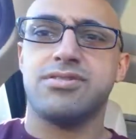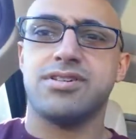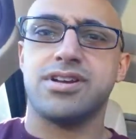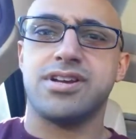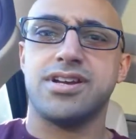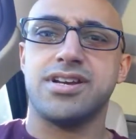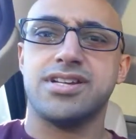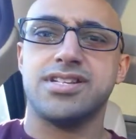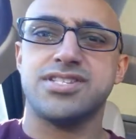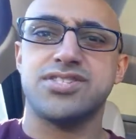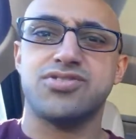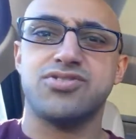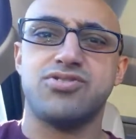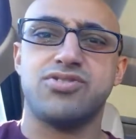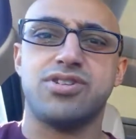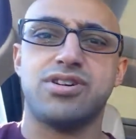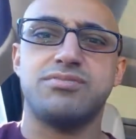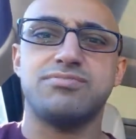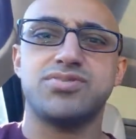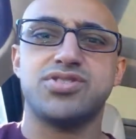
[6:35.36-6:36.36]
Alright, guys, so
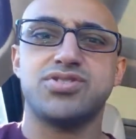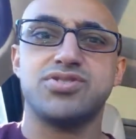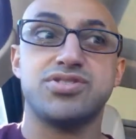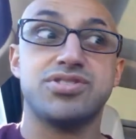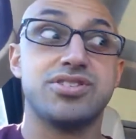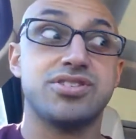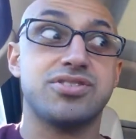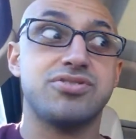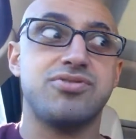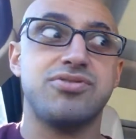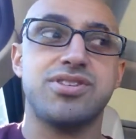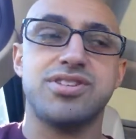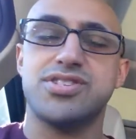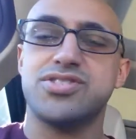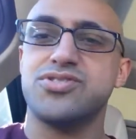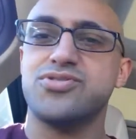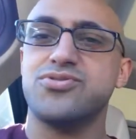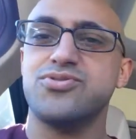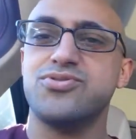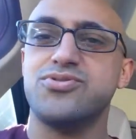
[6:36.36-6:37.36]
I'm just going
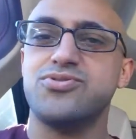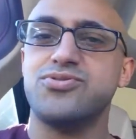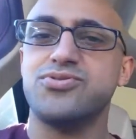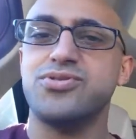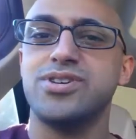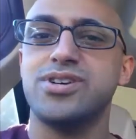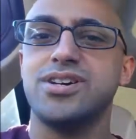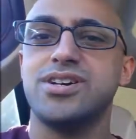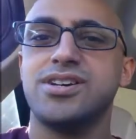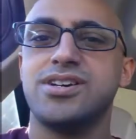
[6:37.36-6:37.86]
to